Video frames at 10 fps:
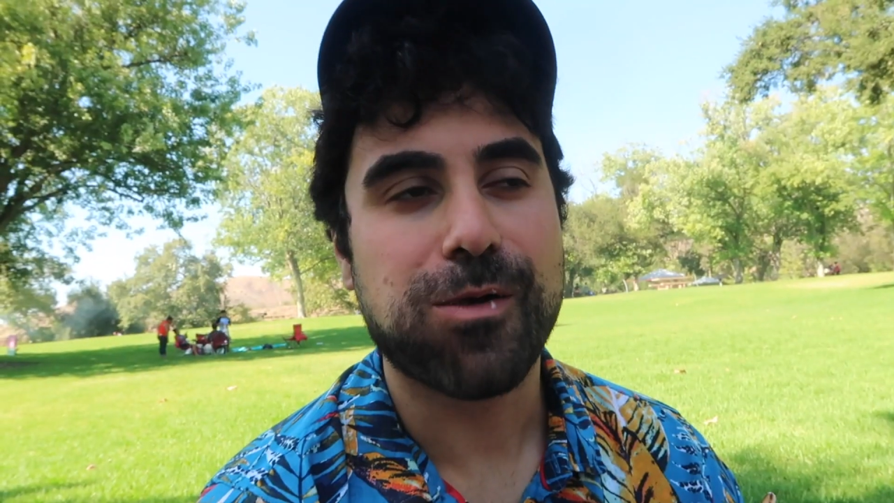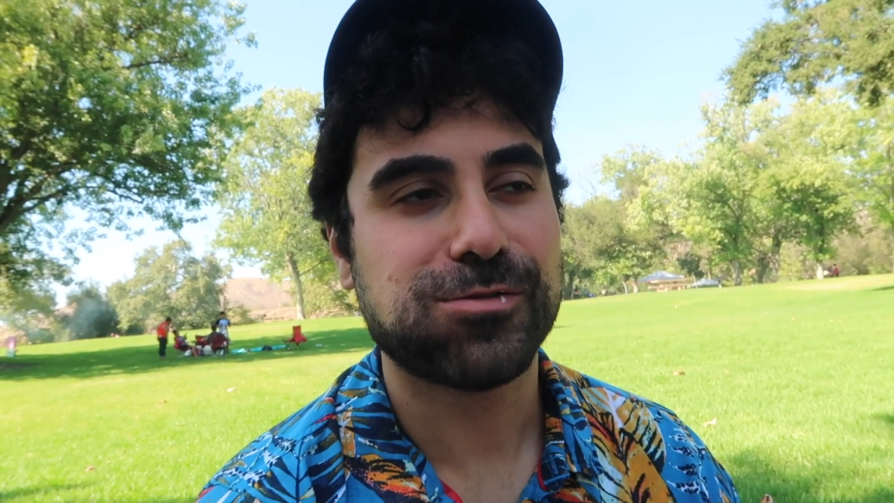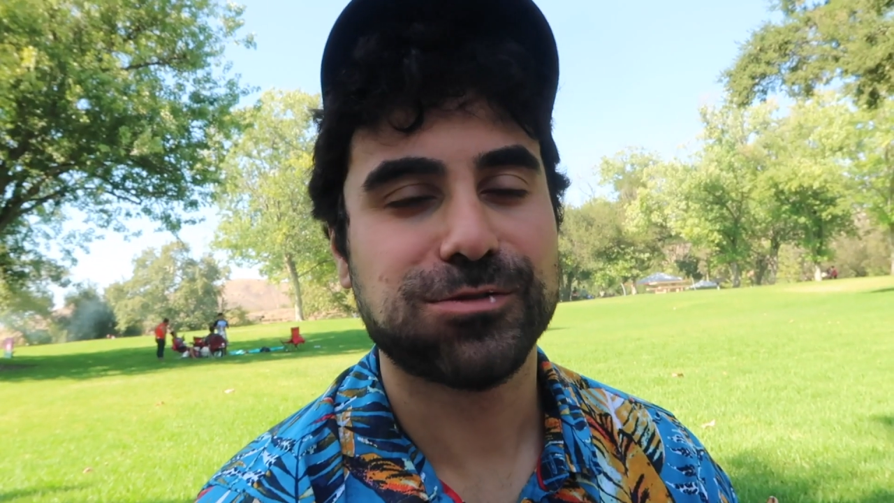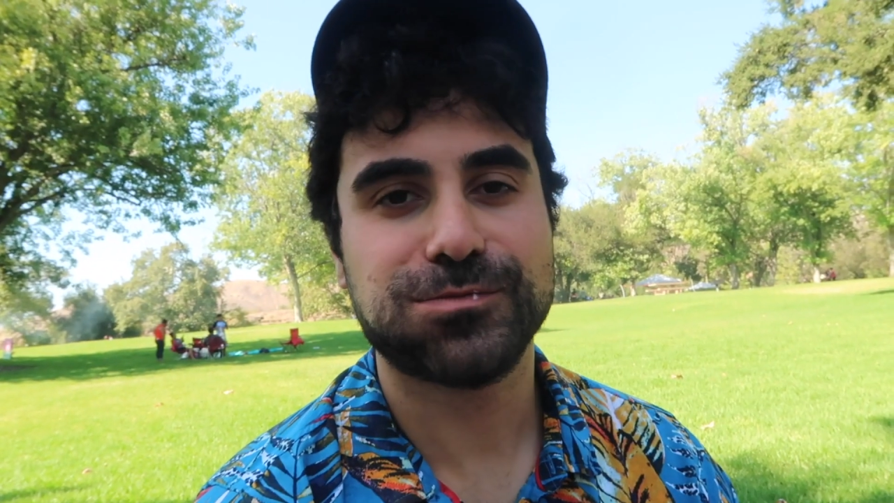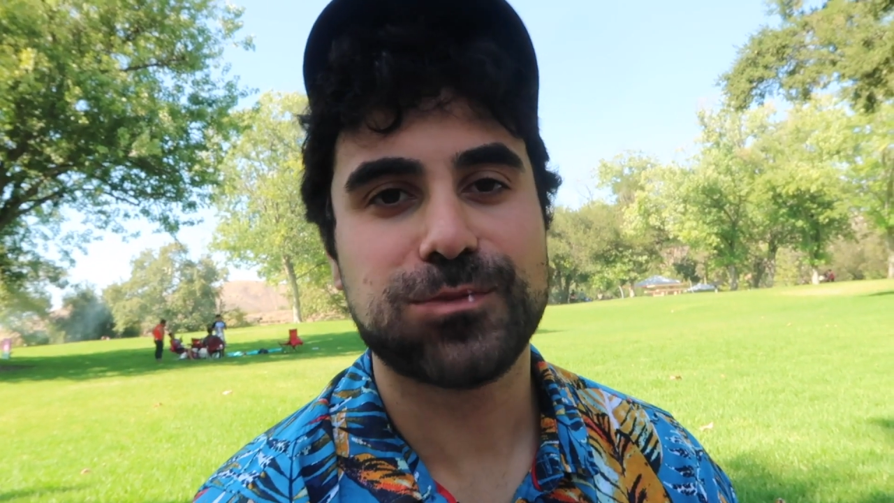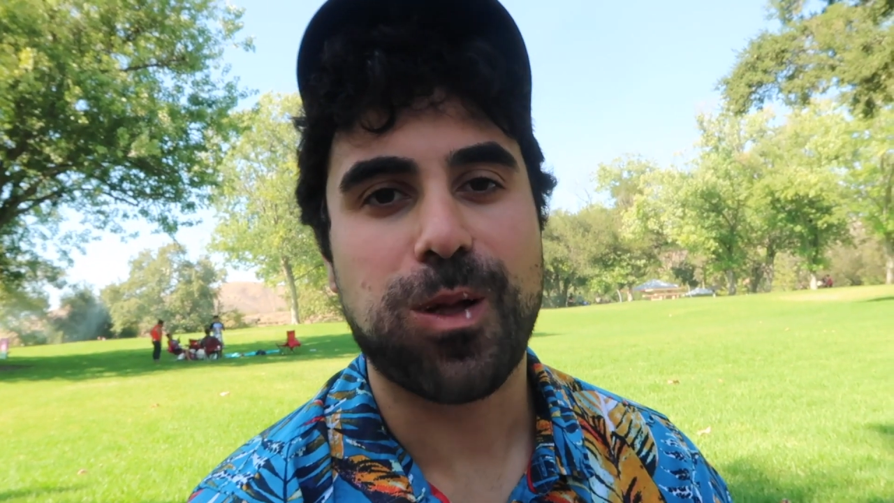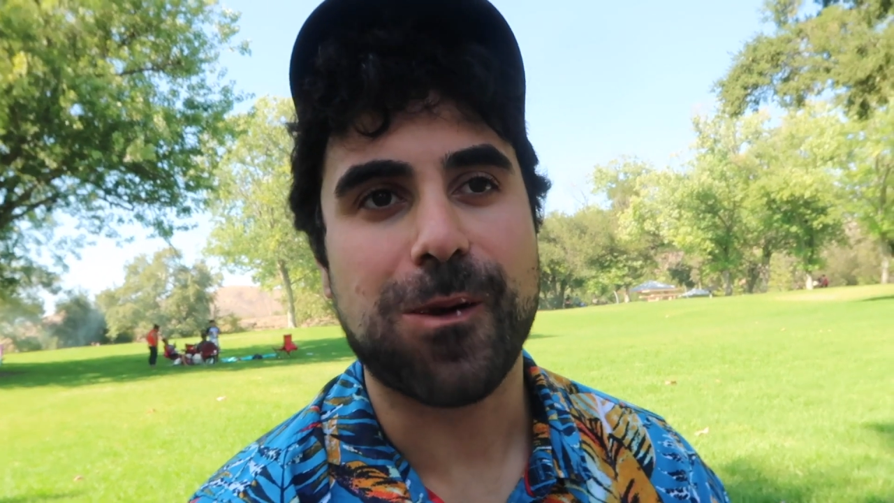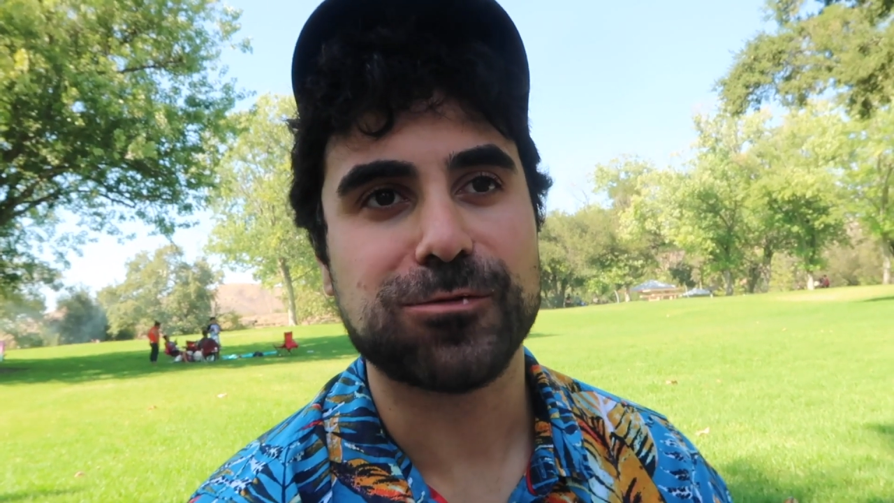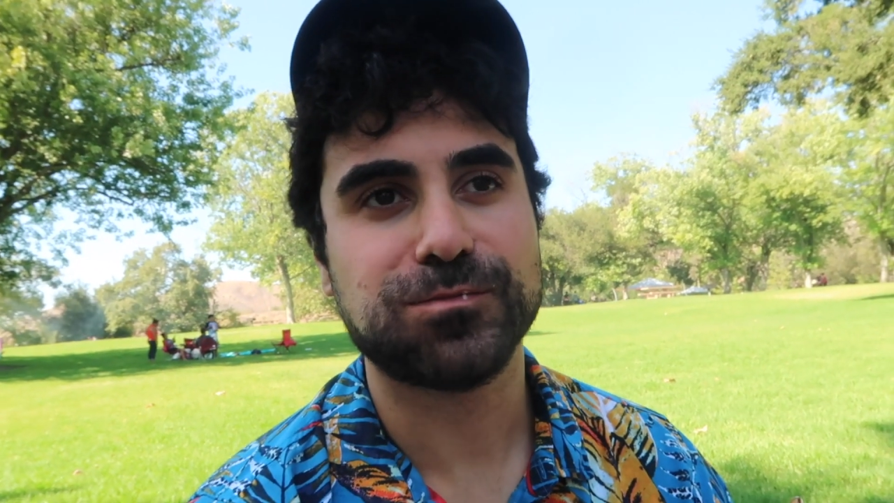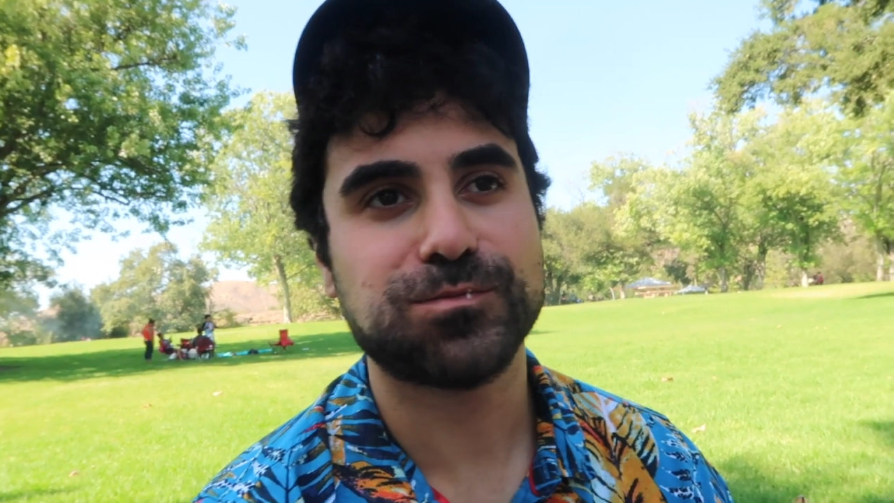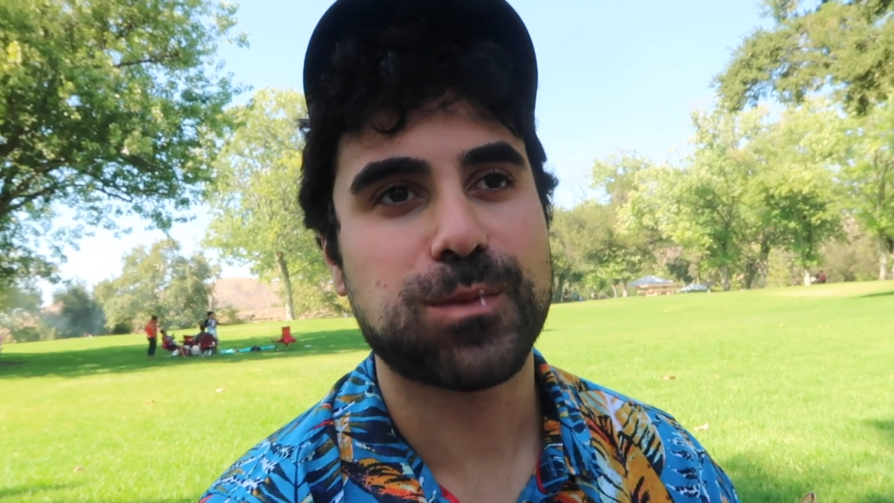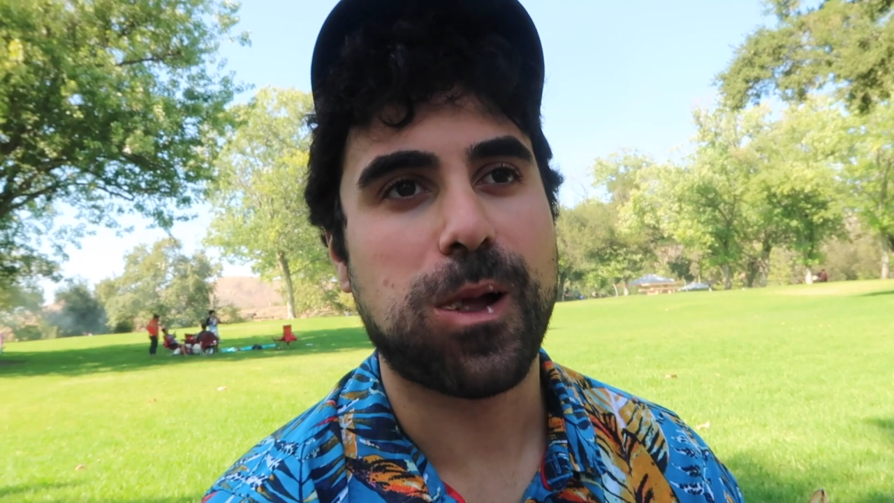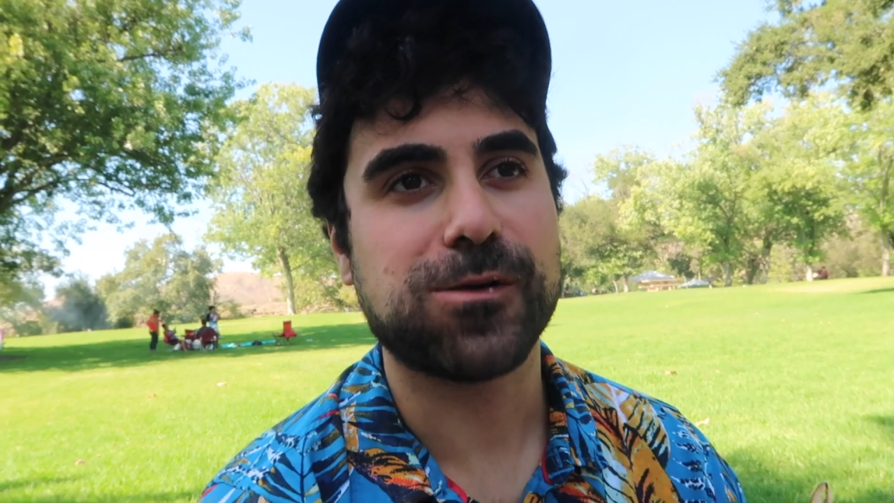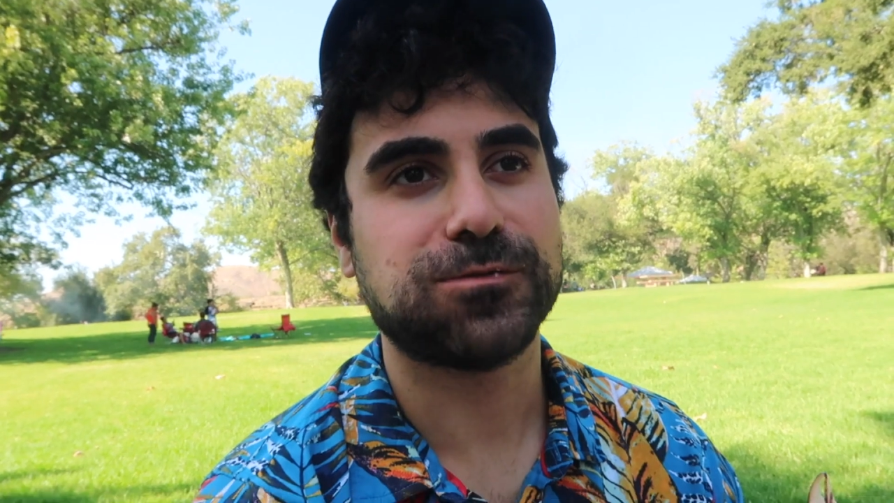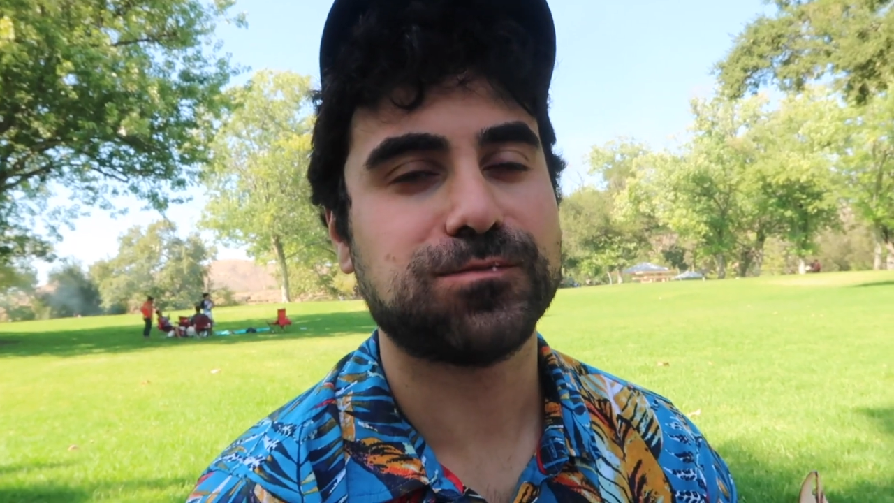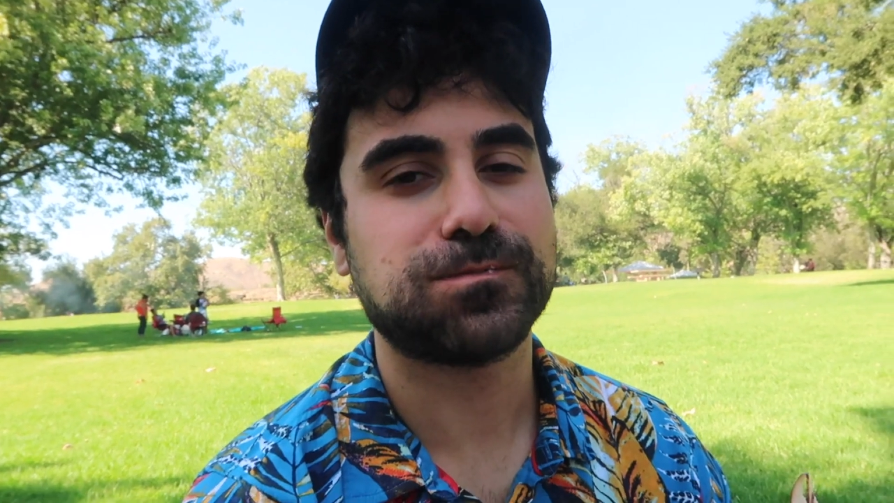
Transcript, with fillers: How was the sandwich? Connie's made